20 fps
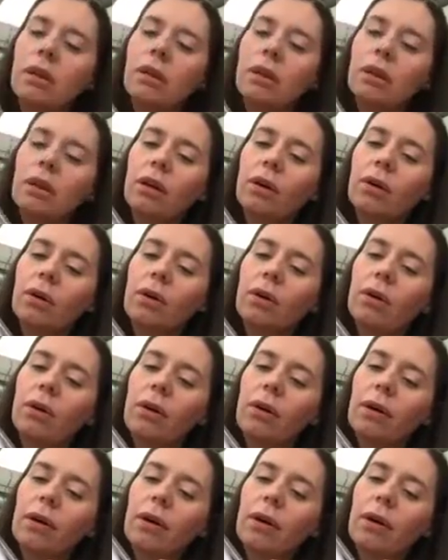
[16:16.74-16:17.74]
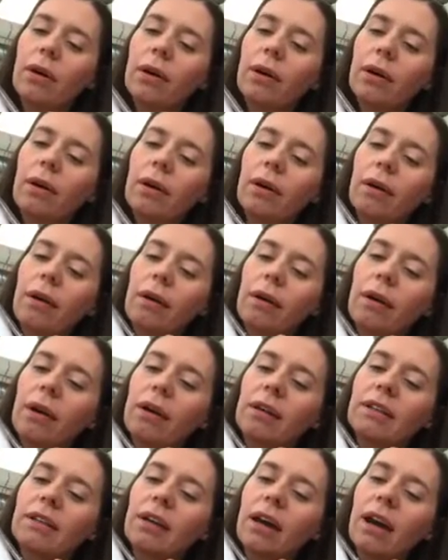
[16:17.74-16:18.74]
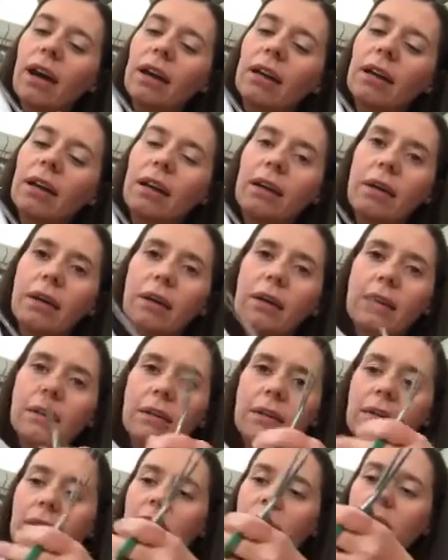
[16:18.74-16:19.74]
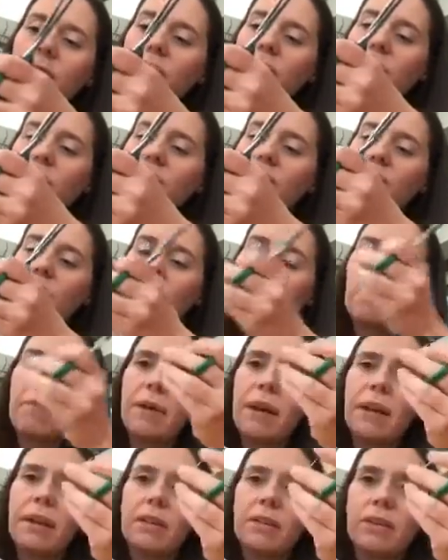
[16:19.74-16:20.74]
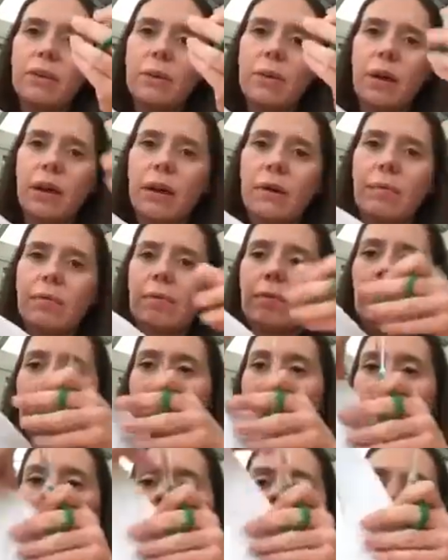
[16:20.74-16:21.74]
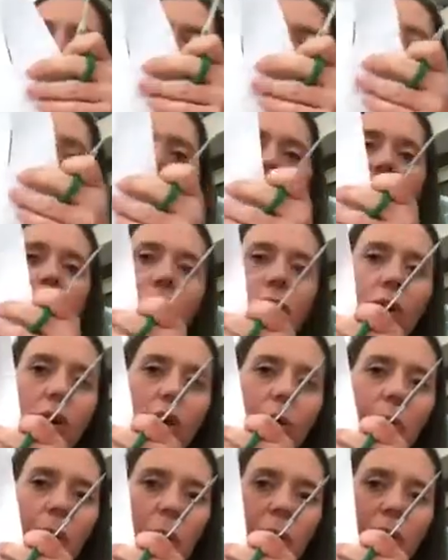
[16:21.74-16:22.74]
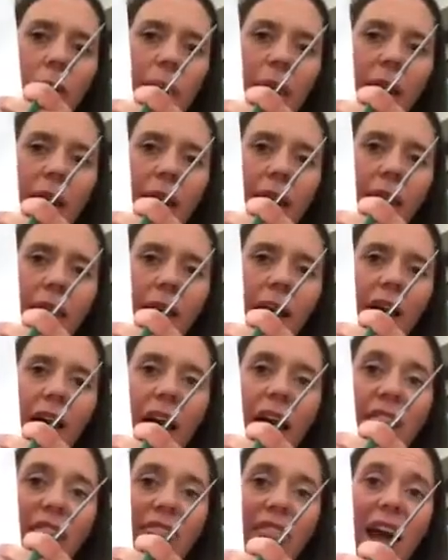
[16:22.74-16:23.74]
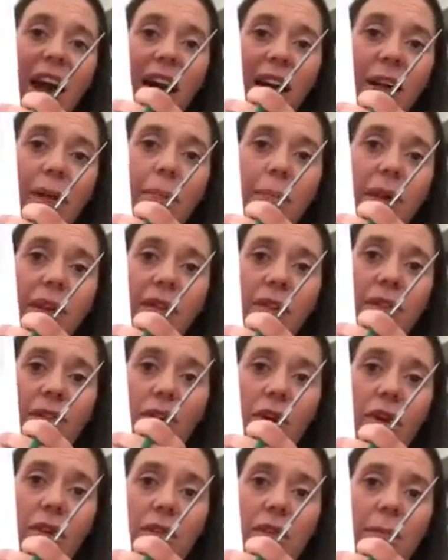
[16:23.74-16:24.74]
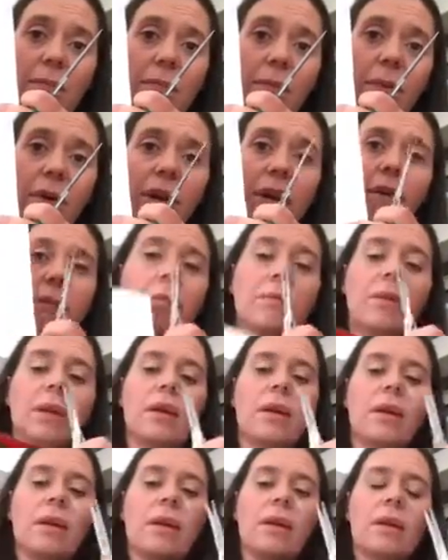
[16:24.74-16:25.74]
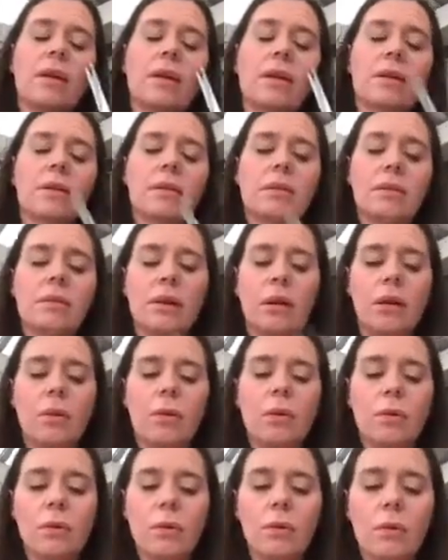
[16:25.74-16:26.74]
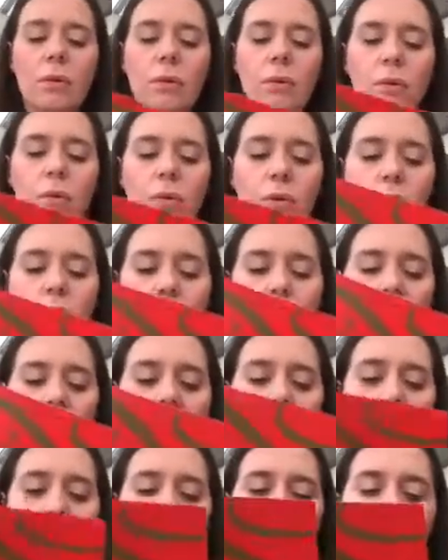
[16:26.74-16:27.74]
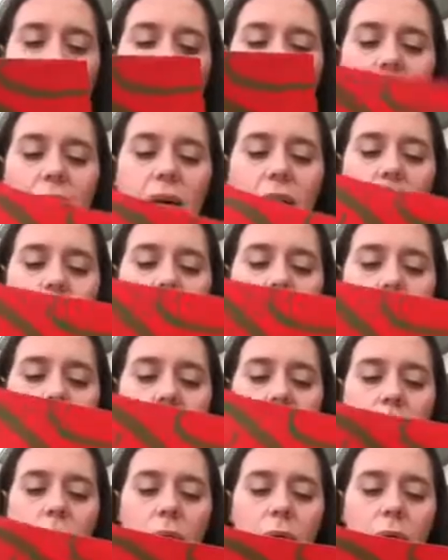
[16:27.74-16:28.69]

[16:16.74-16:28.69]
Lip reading: you can cut a tiny strip into it, so you end up with a bit like that, and that can be your starting point. So we're just going to cut him out.